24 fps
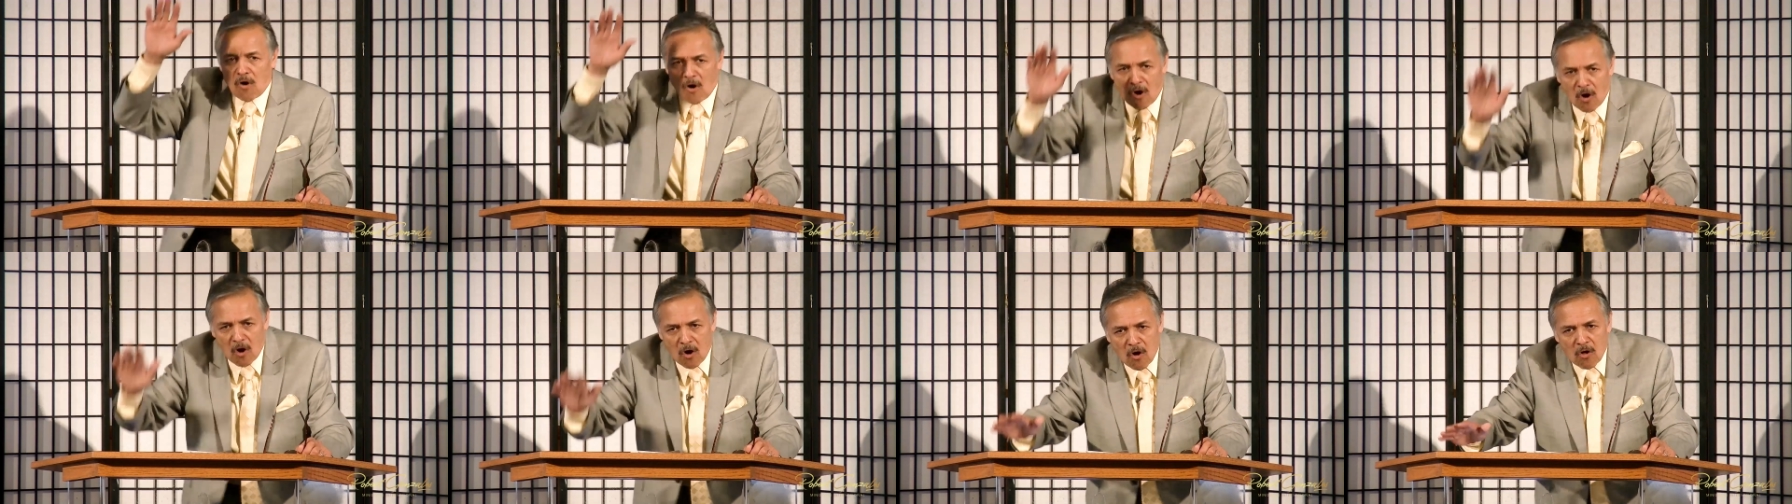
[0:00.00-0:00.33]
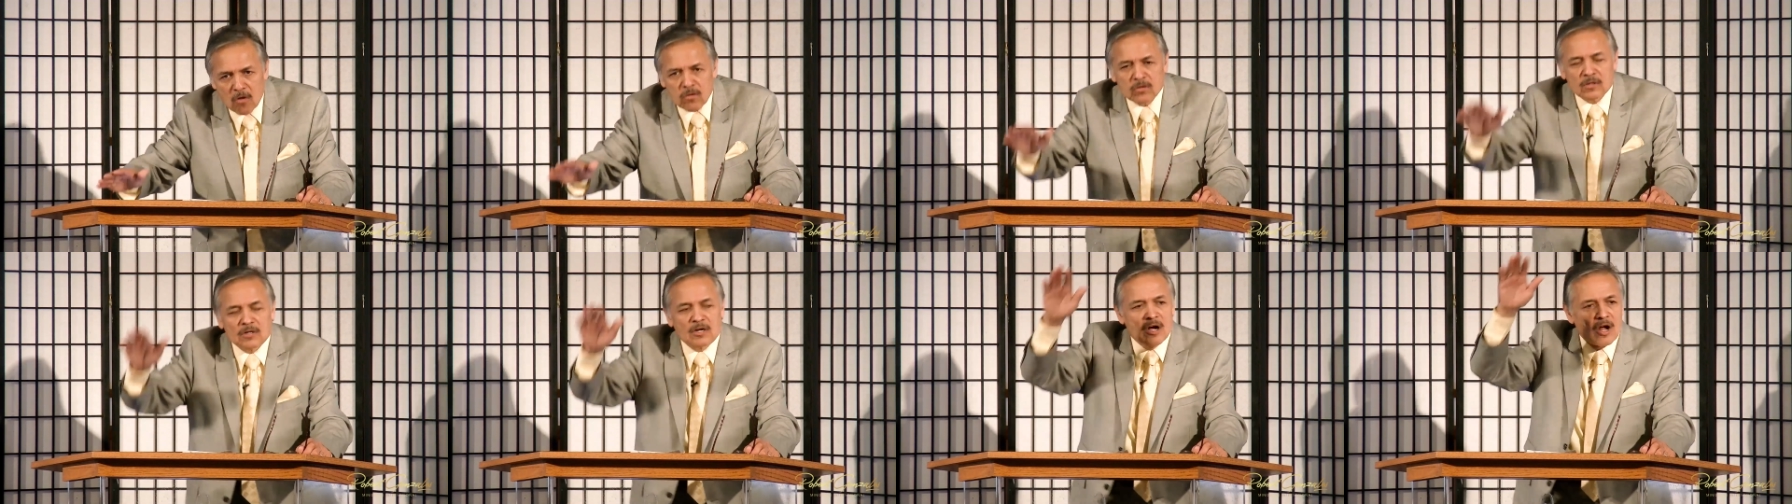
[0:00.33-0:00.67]

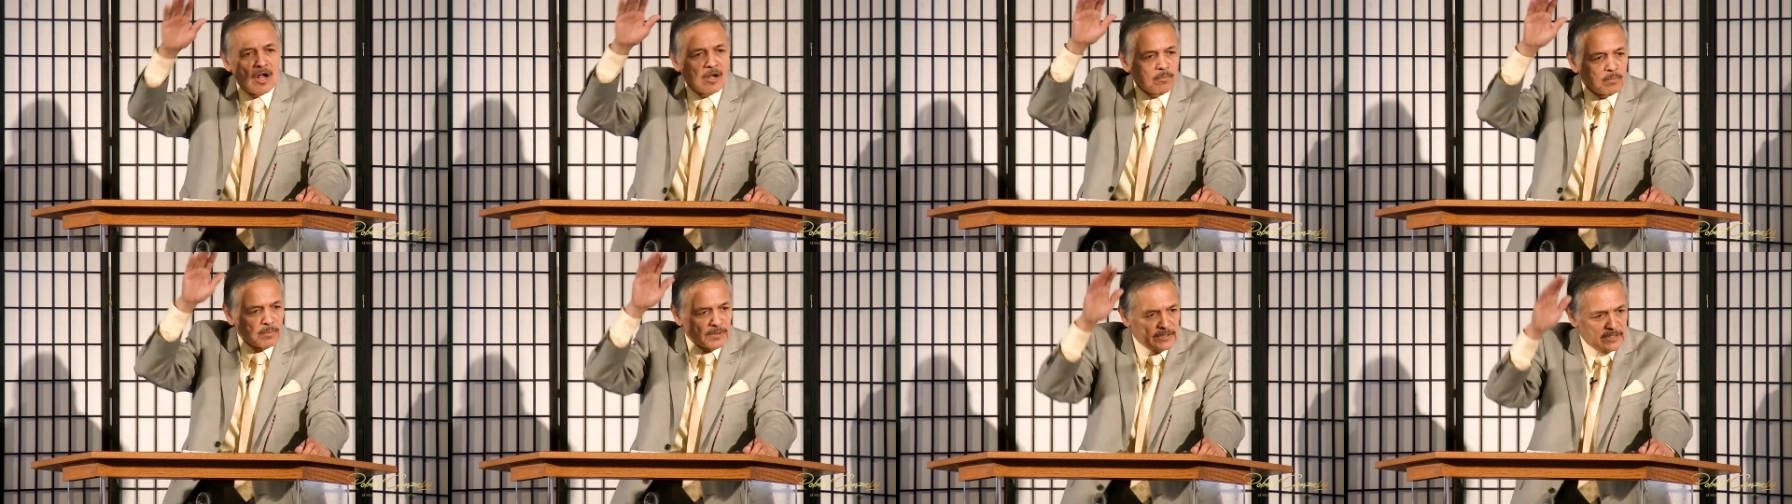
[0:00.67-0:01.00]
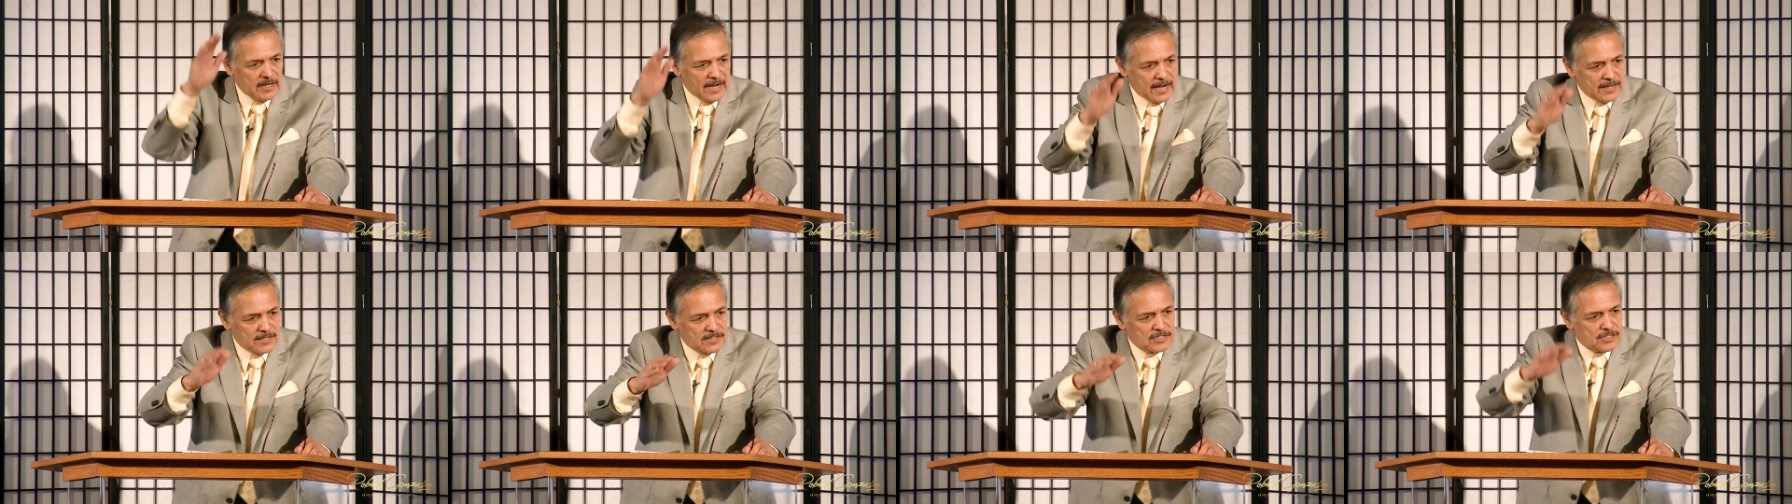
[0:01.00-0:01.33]
all
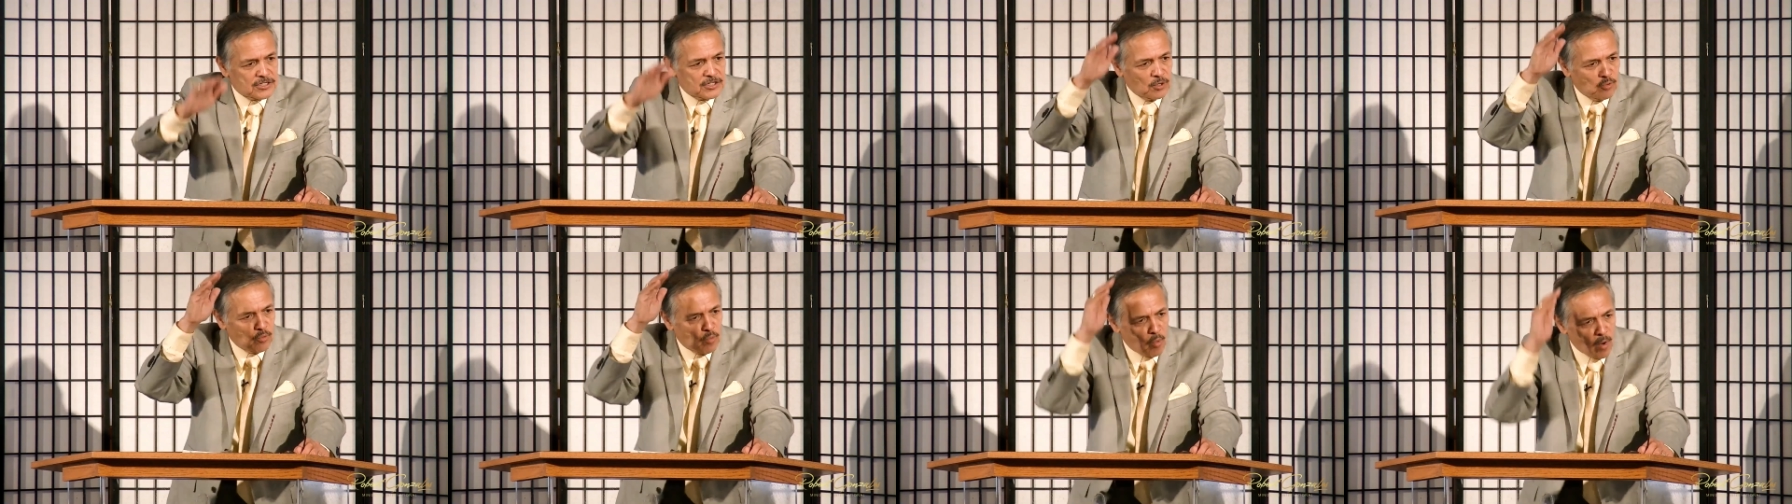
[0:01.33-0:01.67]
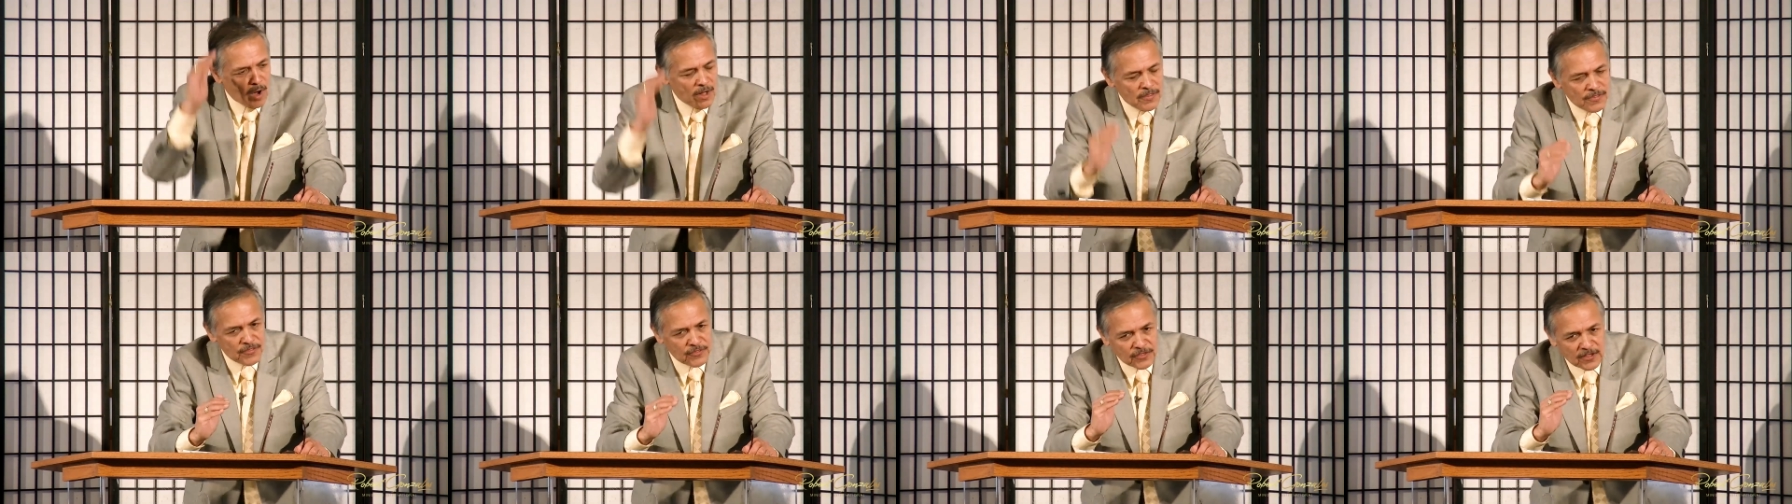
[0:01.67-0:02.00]
culminates to
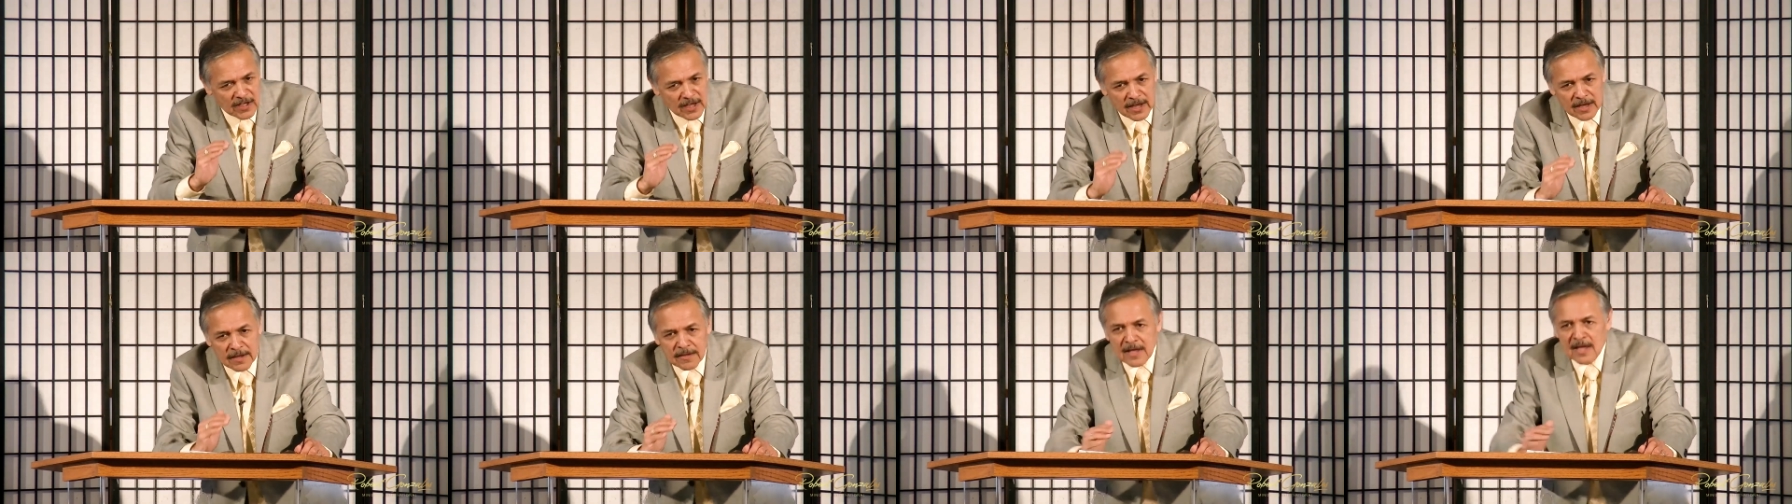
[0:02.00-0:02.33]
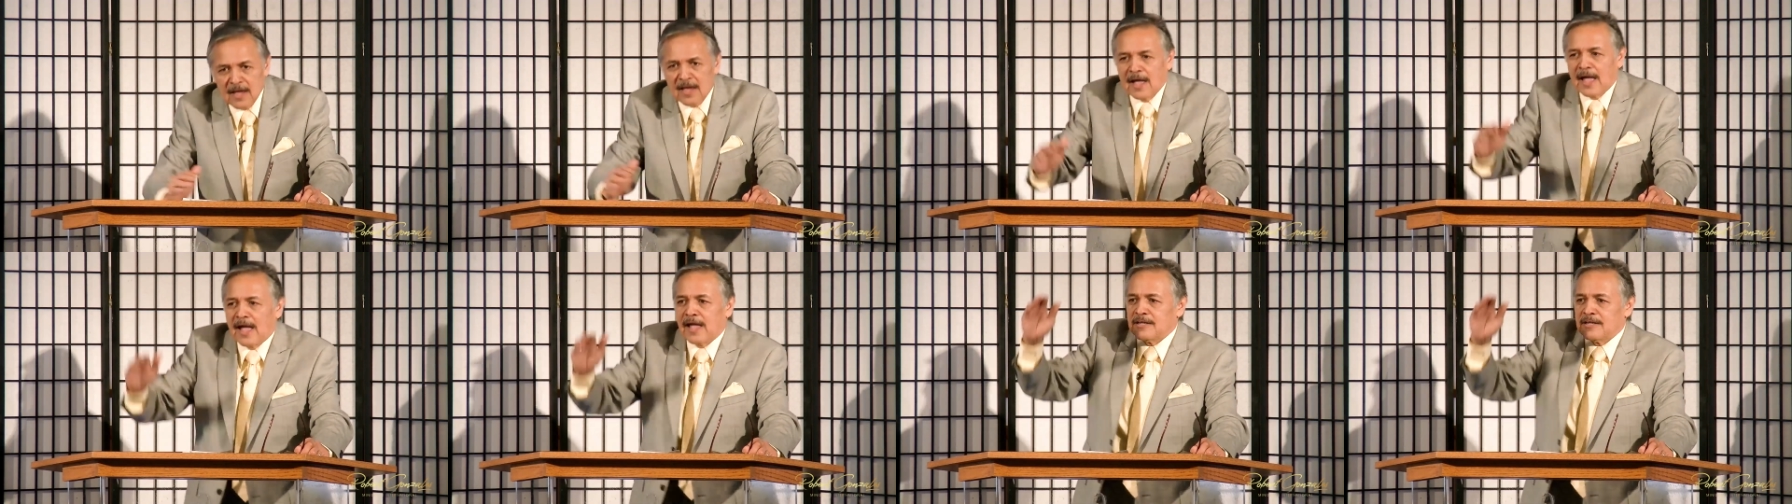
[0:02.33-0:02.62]
one thing,